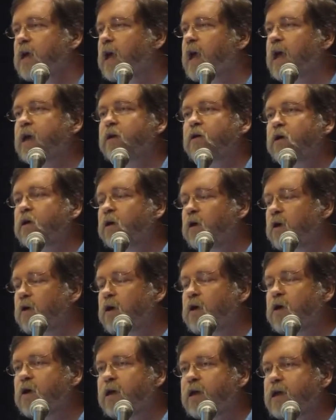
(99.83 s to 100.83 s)
and are
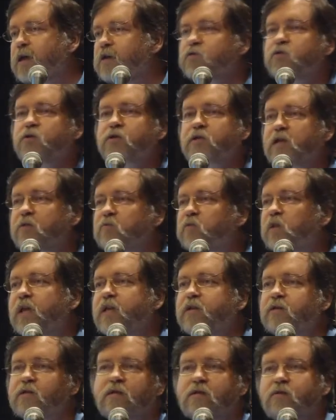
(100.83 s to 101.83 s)
interesting
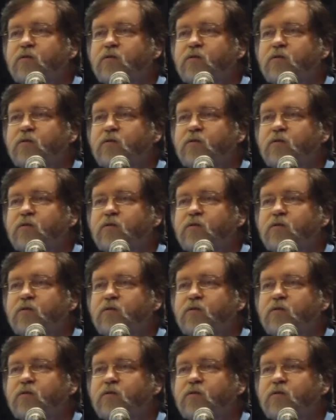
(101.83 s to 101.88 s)
places